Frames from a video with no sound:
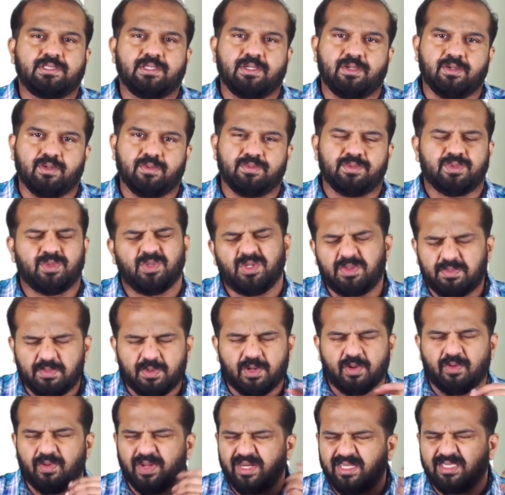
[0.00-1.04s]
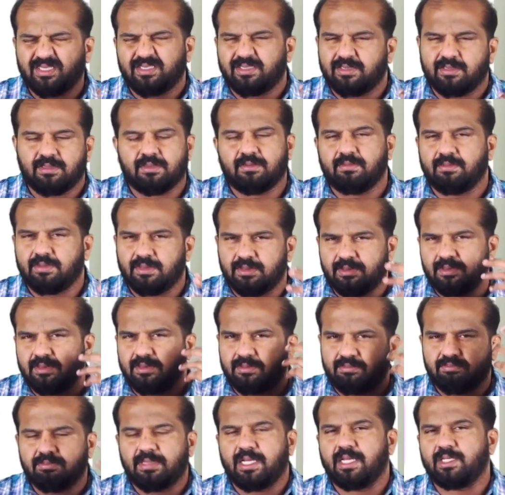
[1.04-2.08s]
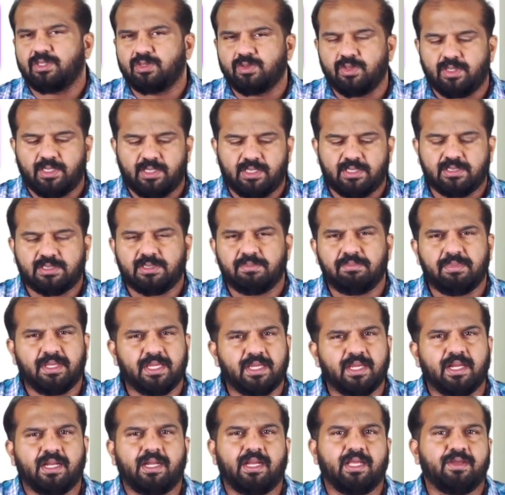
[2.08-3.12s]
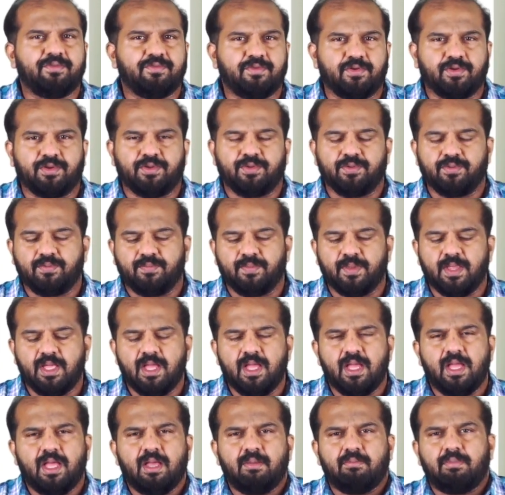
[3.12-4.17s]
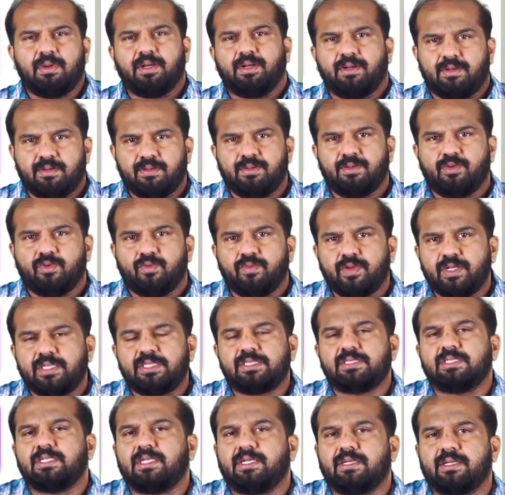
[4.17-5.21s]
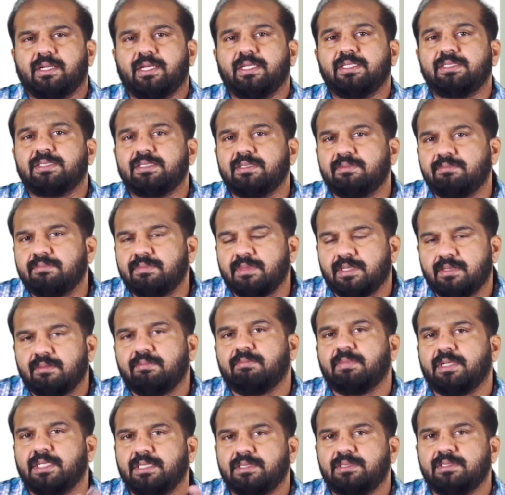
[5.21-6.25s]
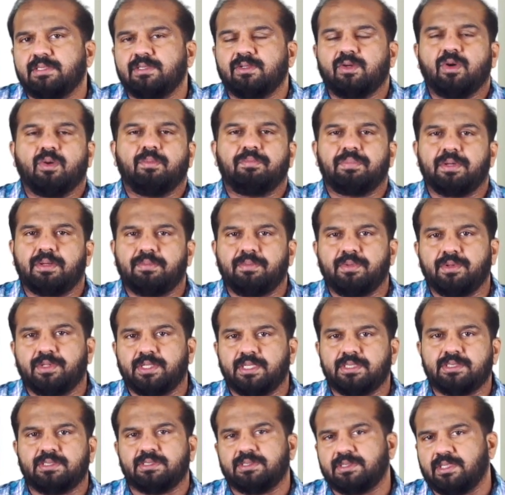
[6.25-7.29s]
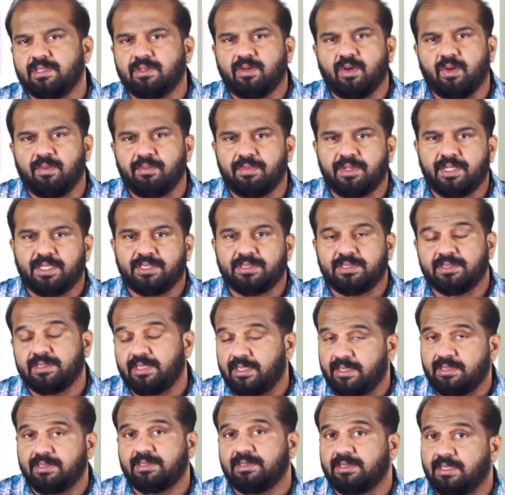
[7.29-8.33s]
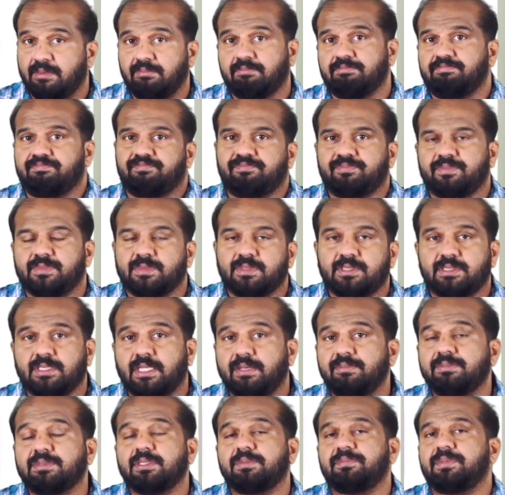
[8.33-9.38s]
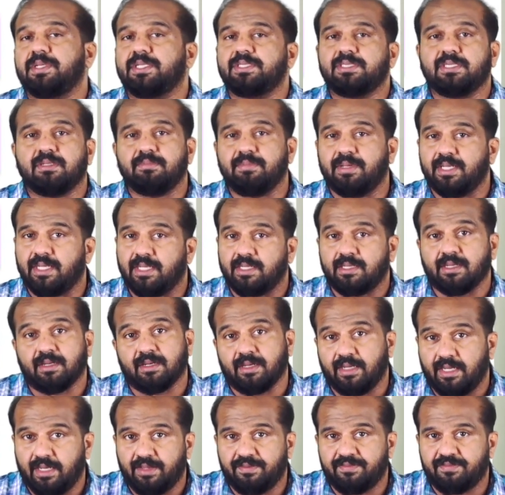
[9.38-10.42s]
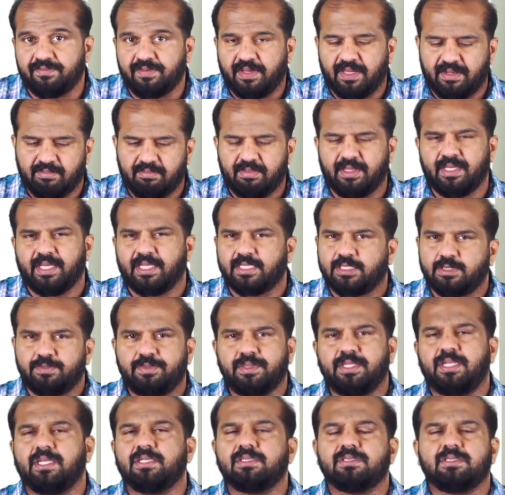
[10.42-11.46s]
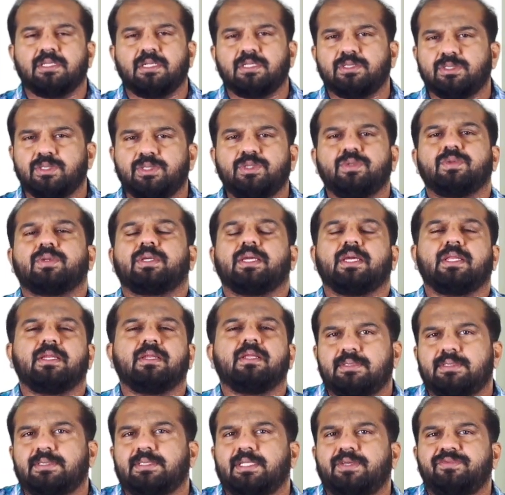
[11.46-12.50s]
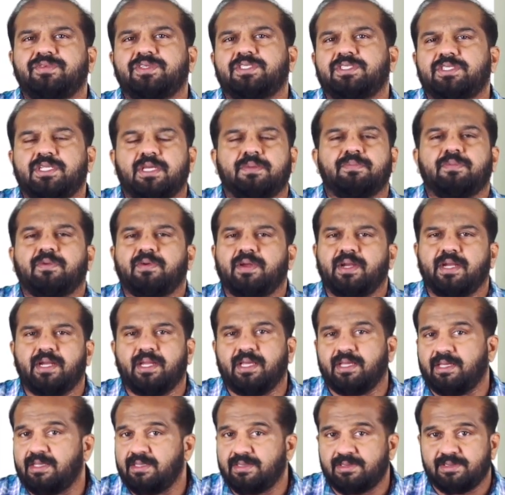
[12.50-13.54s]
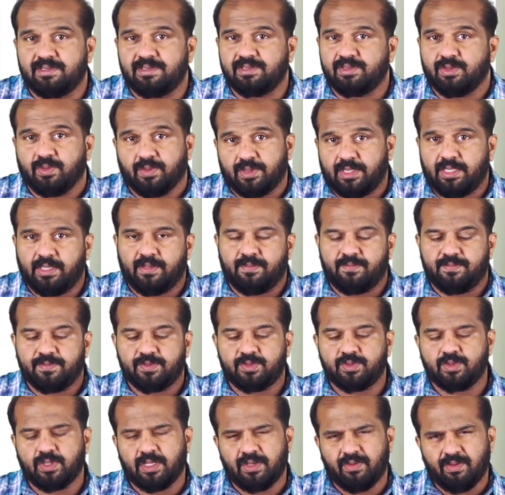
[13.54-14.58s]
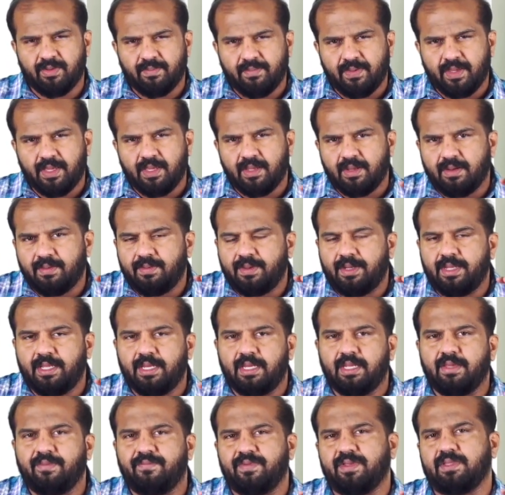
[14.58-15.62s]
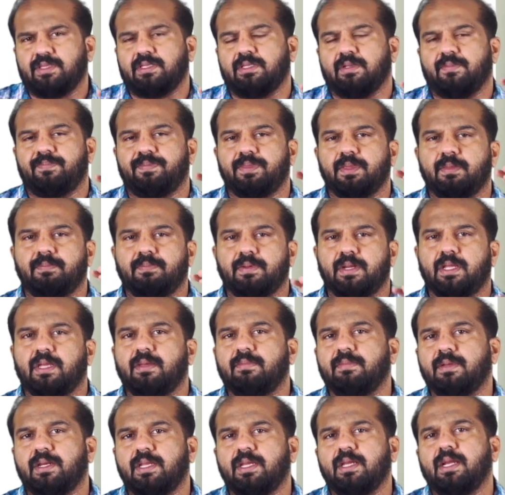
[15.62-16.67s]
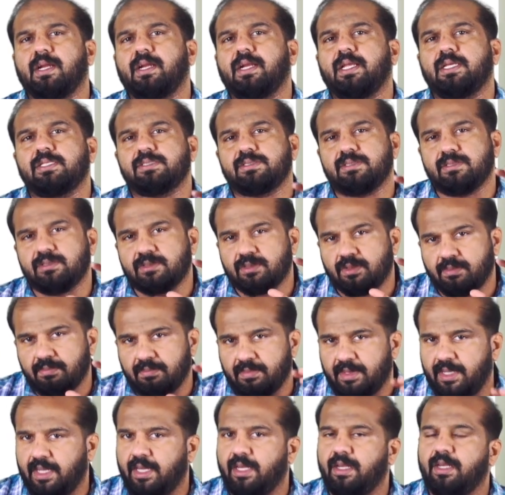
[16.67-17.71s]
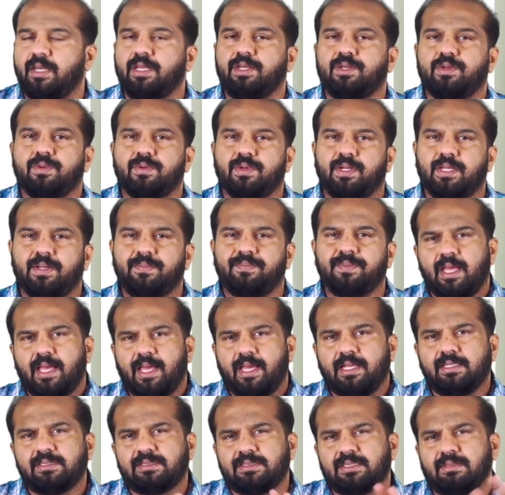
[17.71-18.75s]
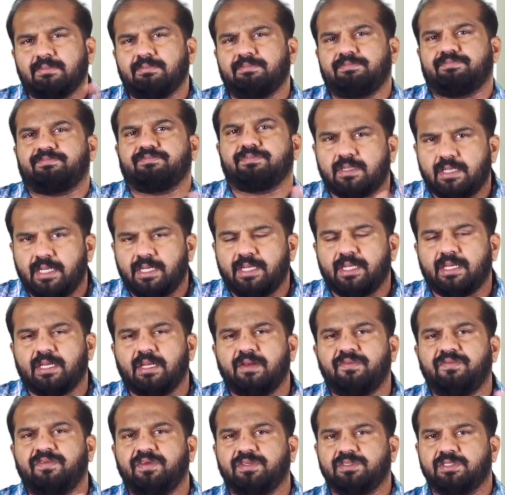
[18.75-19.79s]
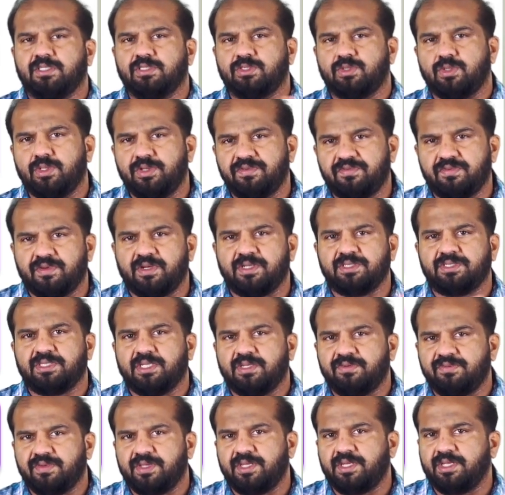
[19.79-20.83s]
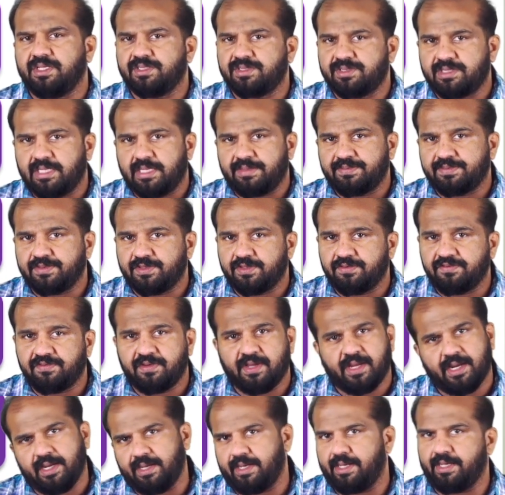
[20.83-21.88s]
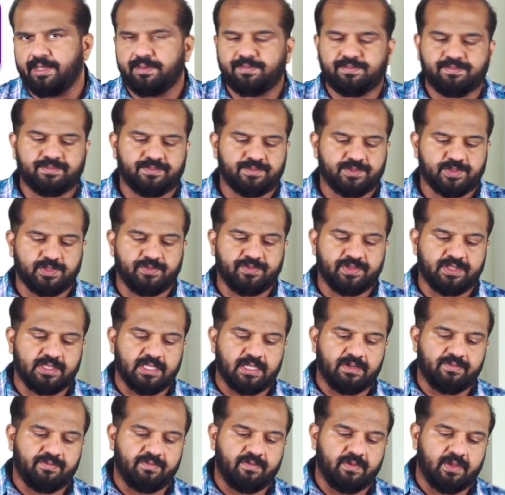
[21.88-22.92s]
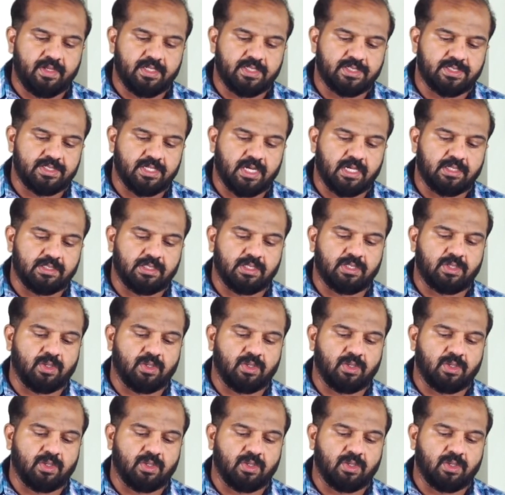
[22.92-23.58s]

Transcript: syndrome. So it provides actually is a big headache for you, but you will try some medicine permutations and combination, and sometimes the patient may get a relief, and by experience also you can say which type of headache is this. Okay, so I will be dealing with primary headache syndrome mainly today and some clinical features to differentiate various types of headache. So with that we will start the